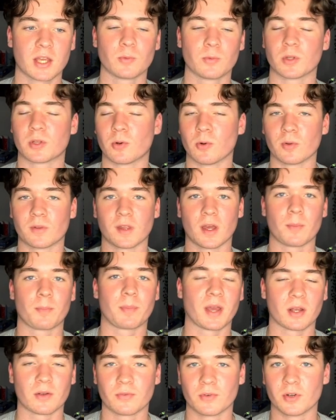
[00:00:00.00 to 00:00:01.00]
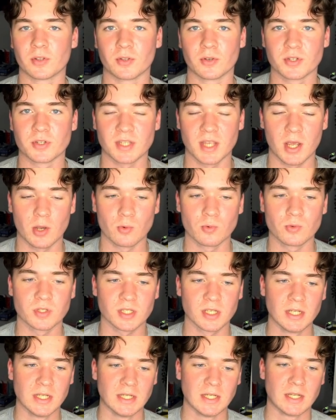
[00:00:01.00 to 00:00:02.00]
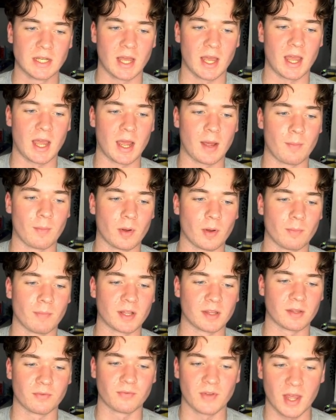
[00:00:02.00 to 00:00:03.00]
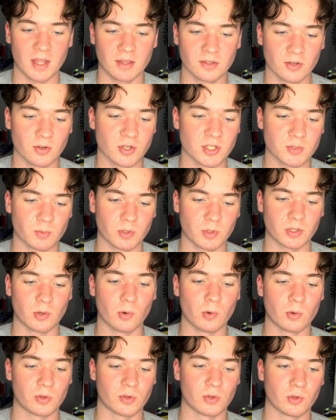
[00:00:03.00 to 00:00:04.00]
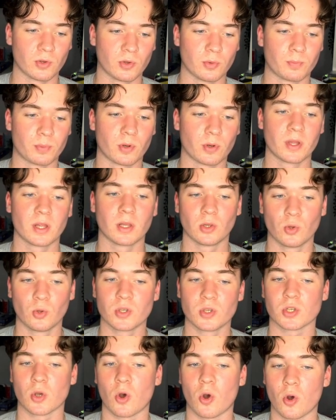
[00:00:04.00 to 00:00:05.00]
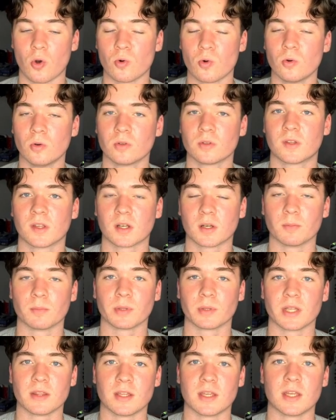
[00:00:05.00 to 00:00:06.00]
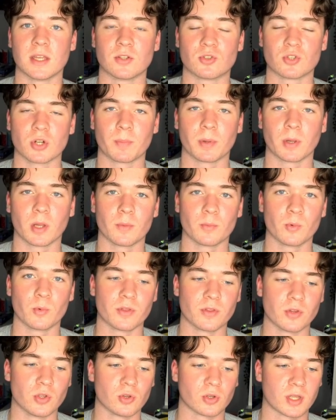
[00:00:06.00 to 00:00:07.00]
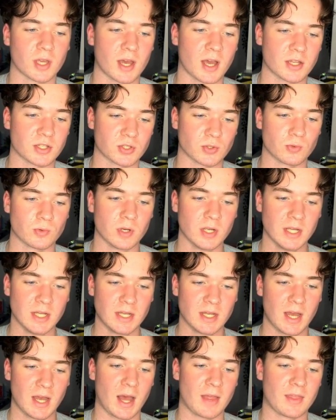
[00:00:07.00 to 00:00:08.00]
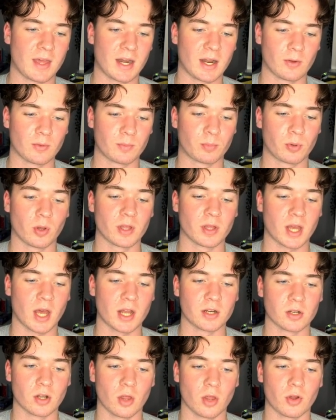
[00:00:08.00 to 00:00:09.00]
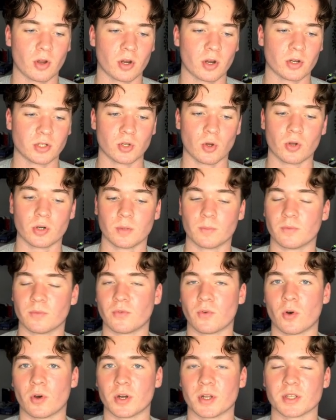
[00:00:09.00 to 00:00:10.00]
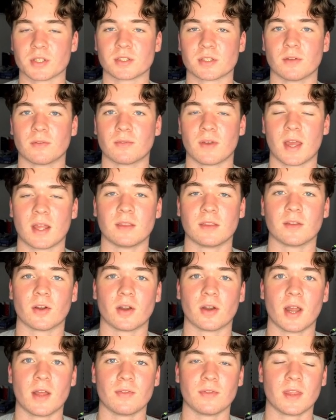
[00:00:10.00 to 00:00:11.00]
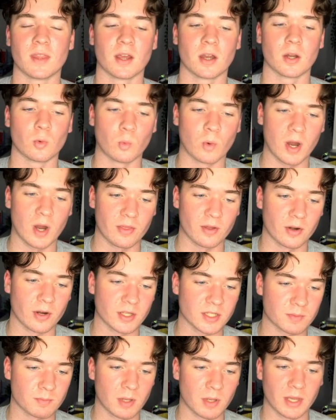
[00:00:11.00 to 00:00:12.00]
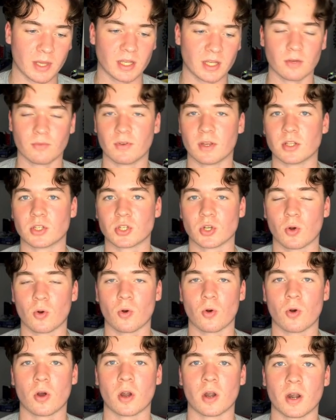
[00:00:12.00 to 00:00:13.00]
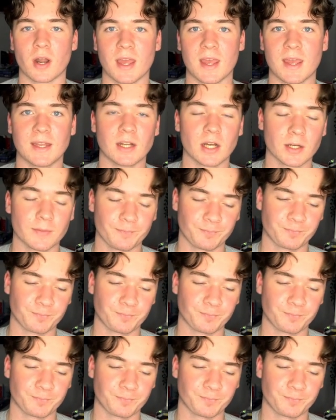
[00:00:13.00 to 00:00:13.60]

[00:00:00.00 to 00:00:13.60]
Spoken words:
would go to a Pickford or Sells. My defenders would go to probably Lewis Hall to complete the triple up with Newcastle, and then I would probably get another Nottingham Forest defender in there, whether it's Milenkovic or Aina.